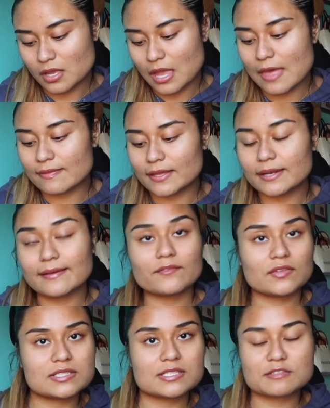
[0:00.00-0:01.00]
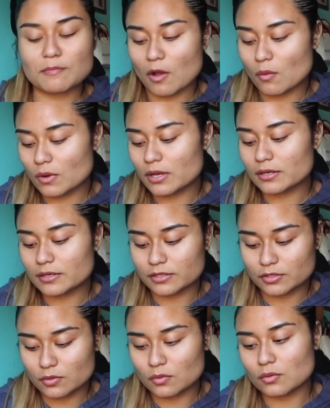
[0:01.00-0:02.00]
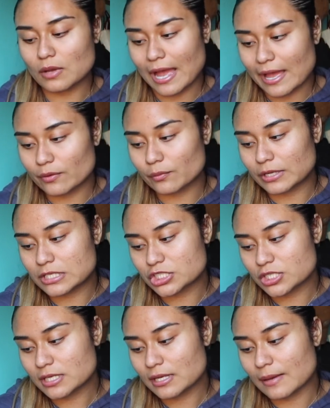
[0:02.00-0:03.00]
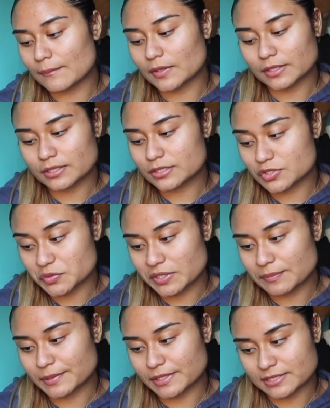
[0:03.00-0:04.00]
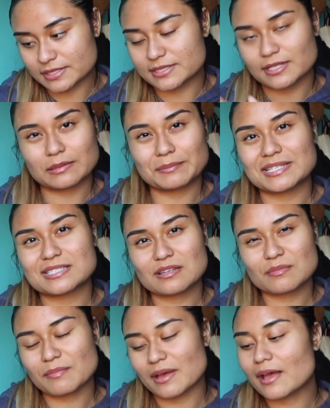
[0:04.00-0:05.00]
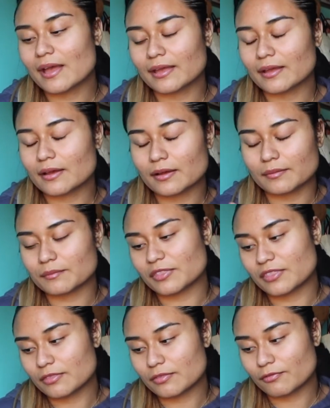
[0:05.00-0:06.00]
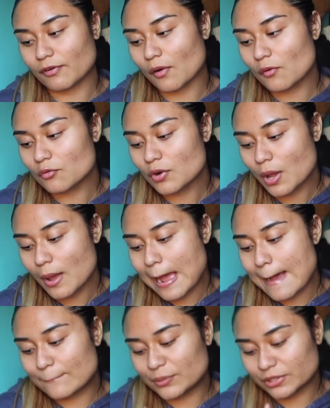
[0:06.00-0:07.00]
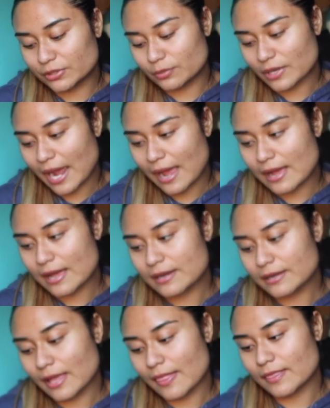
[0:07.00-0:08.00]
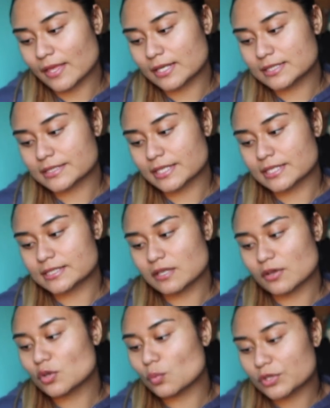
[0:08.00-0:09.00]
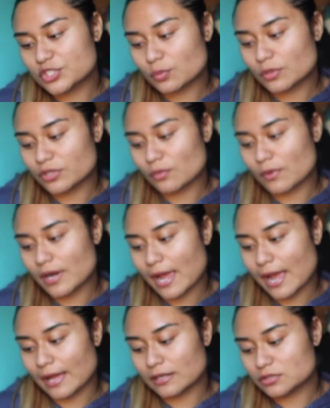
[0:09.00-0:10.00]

And then if it's a small one, you add widget. I'm not gonna do it because it's gonna mess up my phone, but you would add, and then it's gonna tell you which one you want to add.